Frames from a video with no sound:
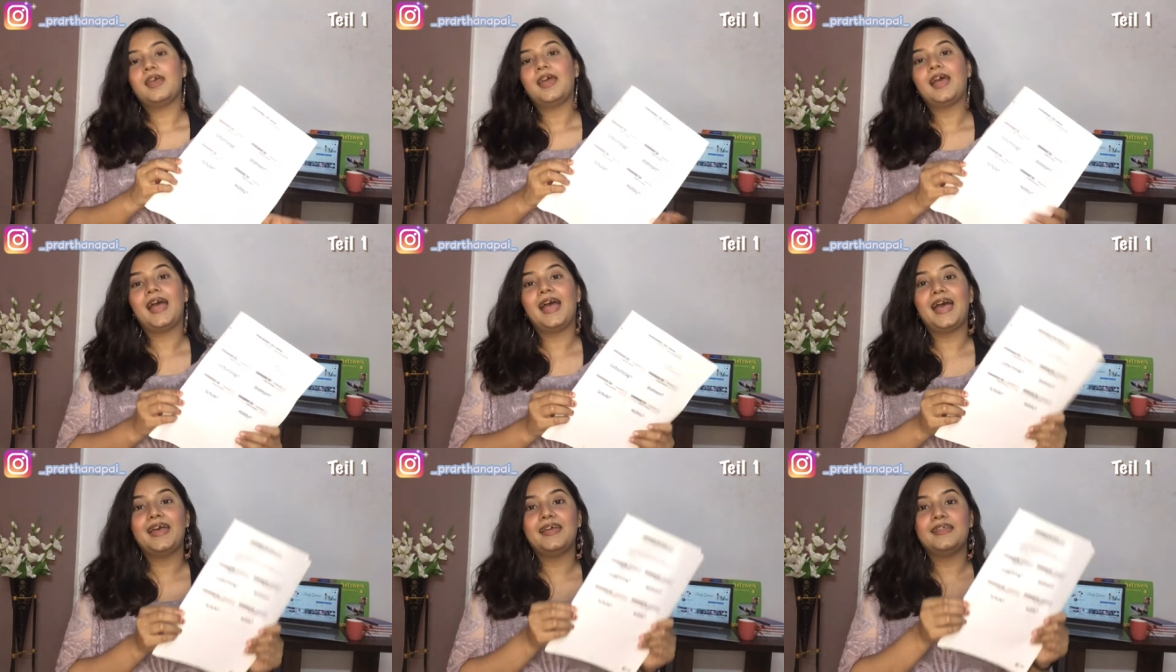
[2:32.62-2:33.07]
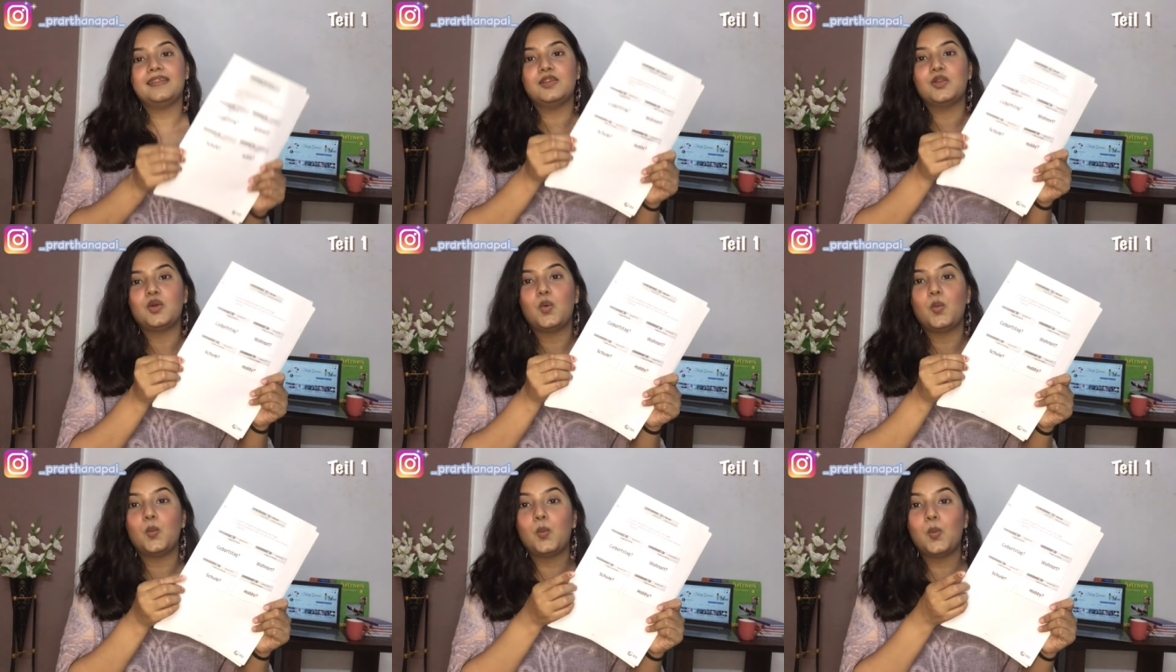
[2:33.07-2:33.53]
and
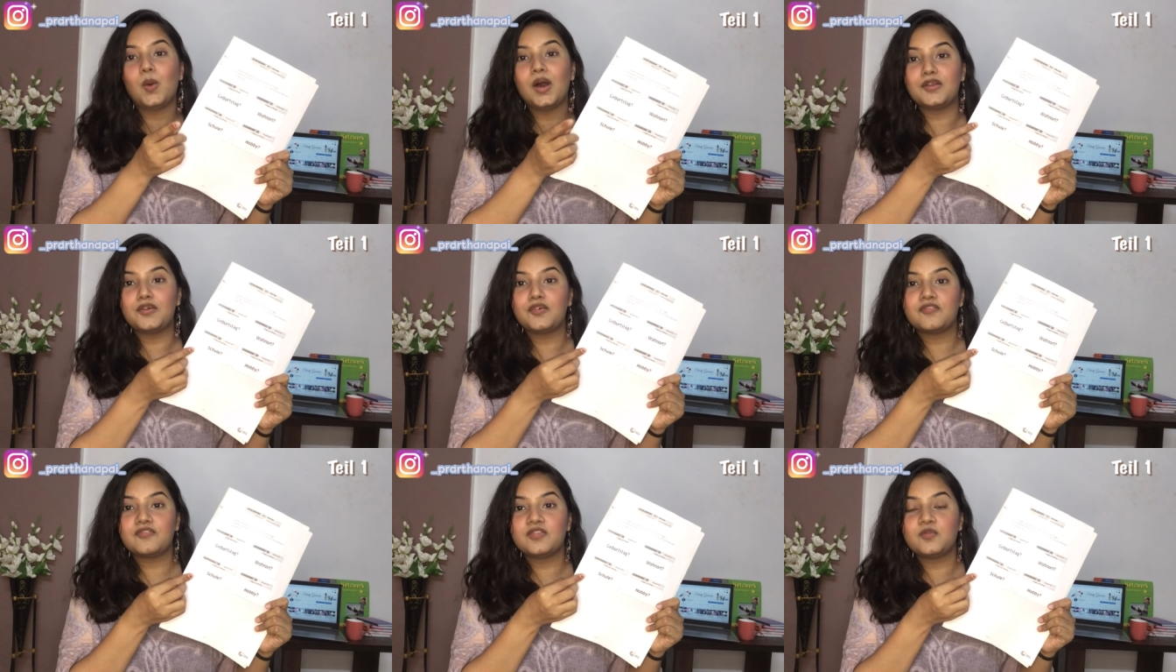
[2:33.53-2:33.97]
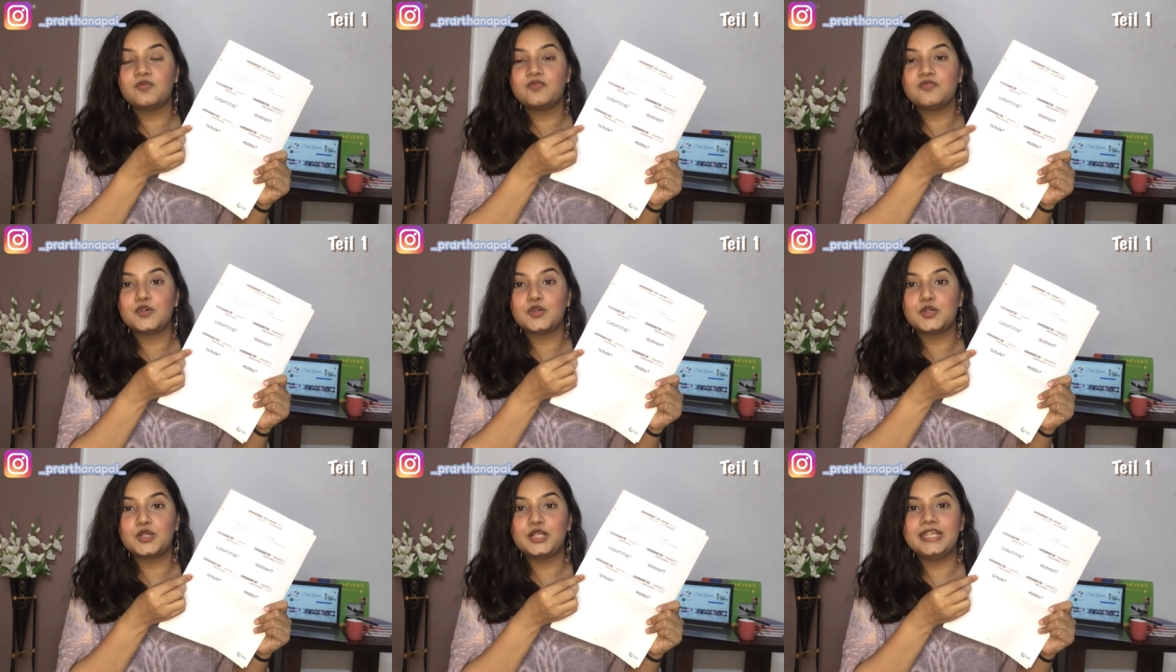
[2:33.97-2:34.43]
one of the
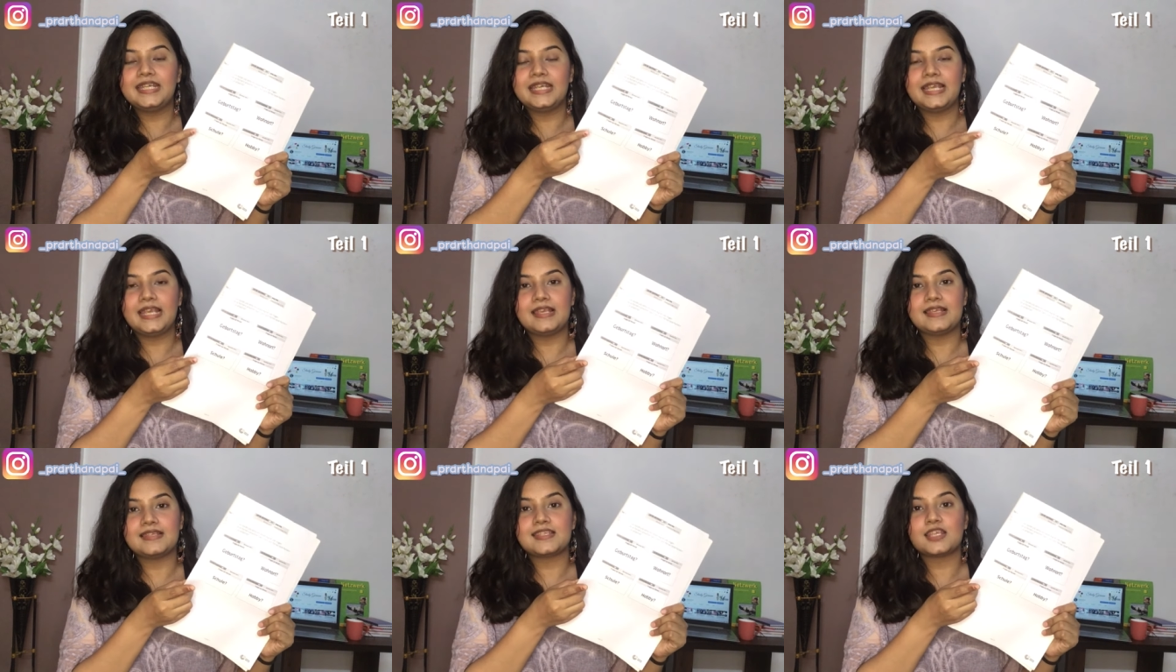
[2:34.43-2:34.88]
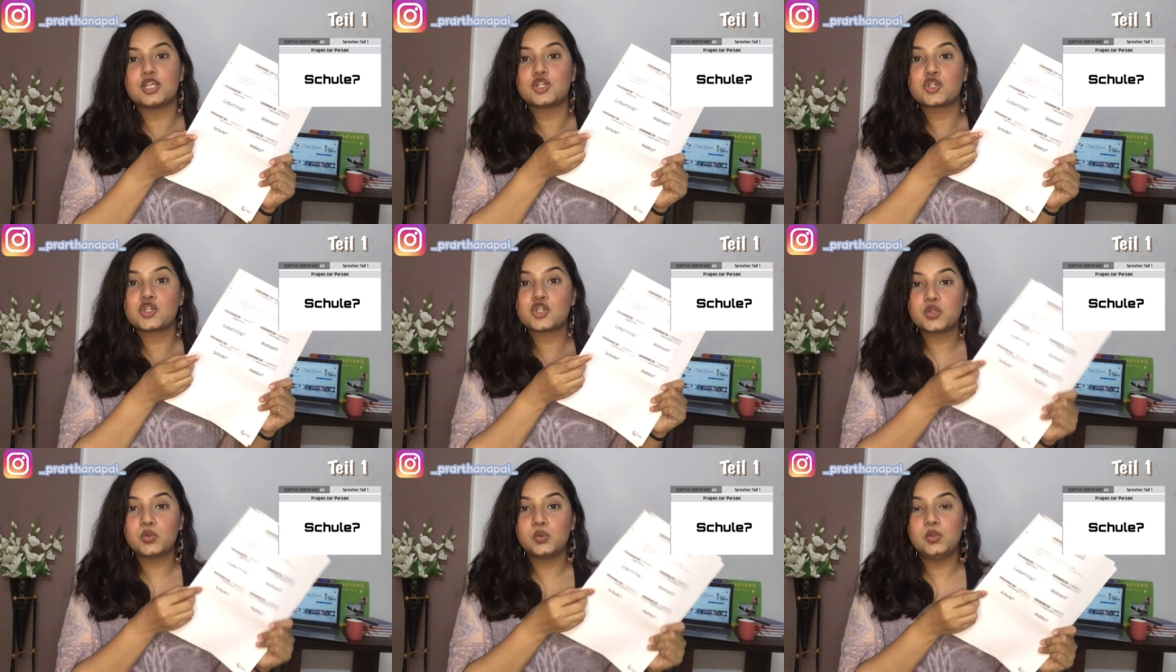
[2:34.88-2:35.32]
word is
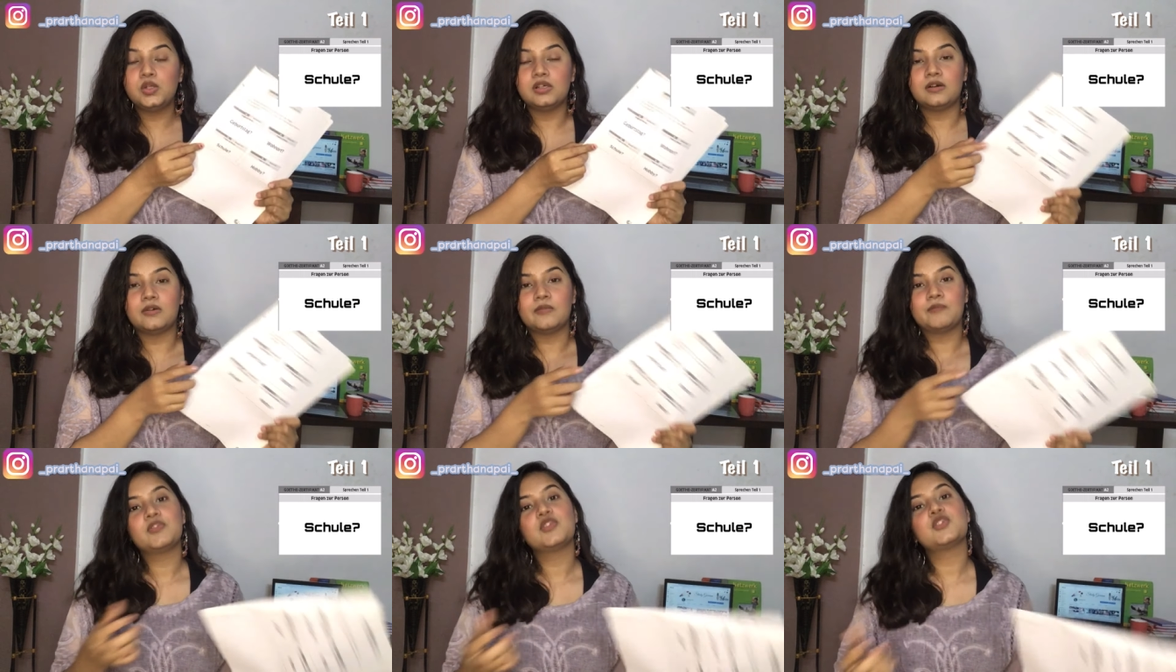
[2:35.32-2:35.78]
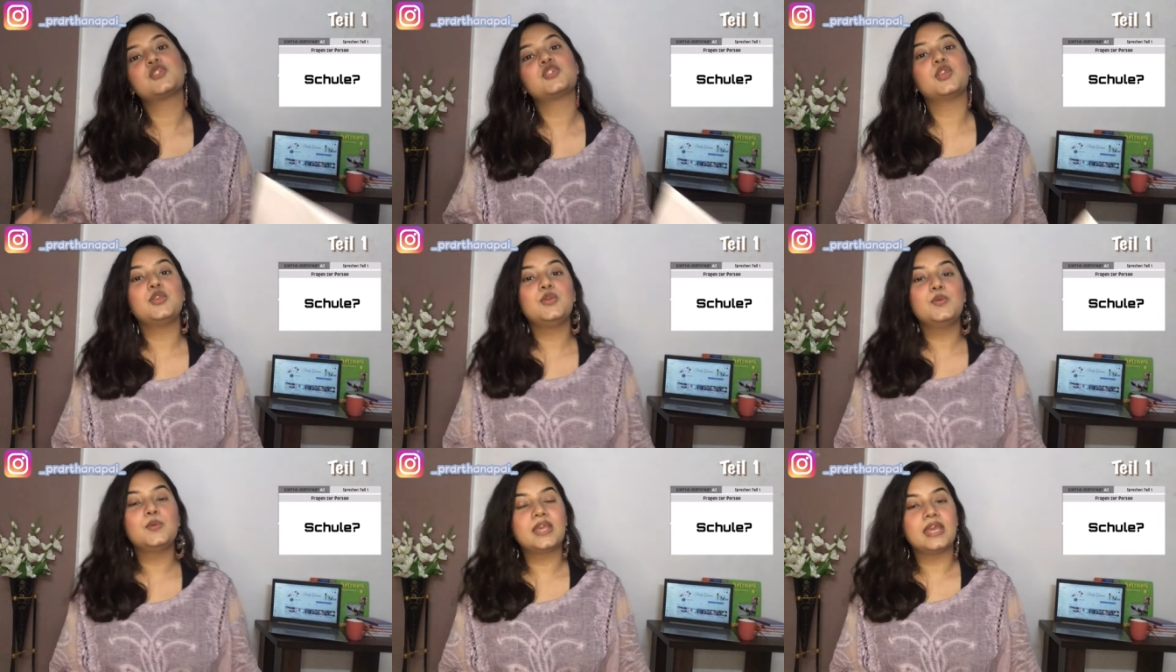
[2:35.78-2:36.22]
Schule, So
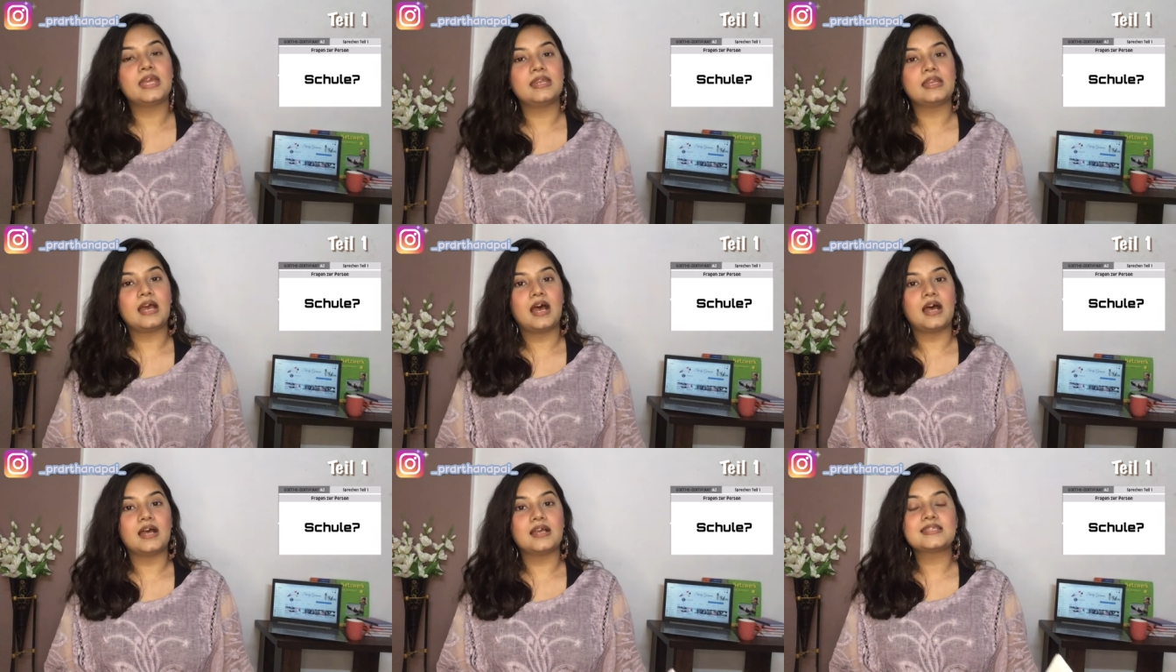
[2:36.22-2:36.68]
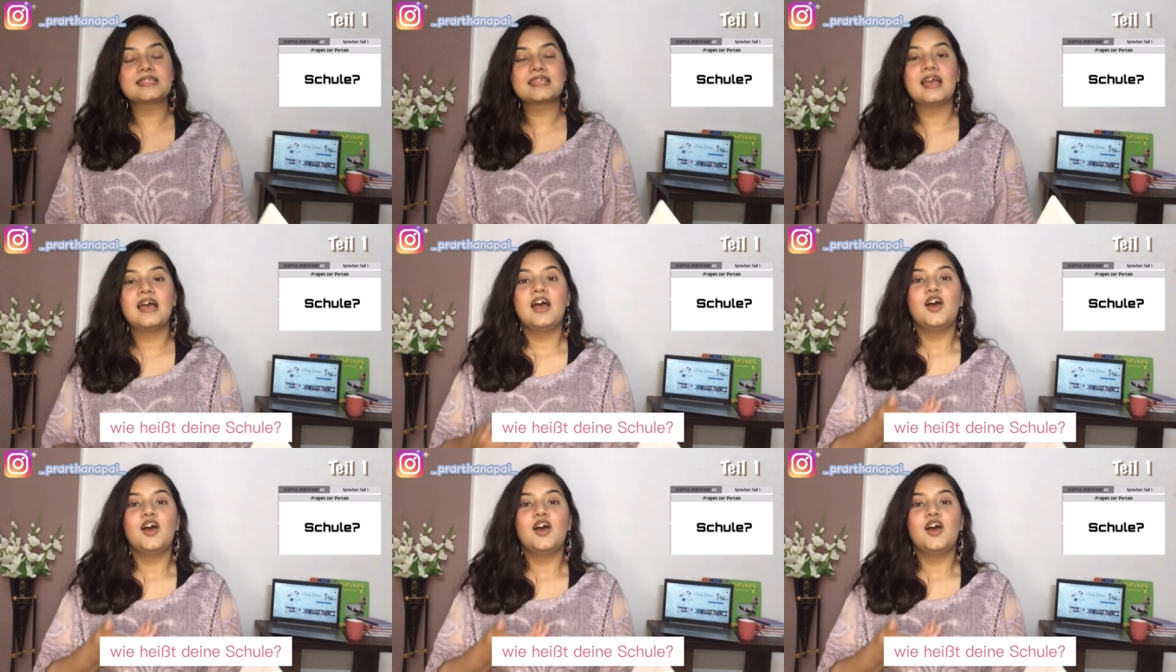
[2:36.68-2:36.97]
you can ask,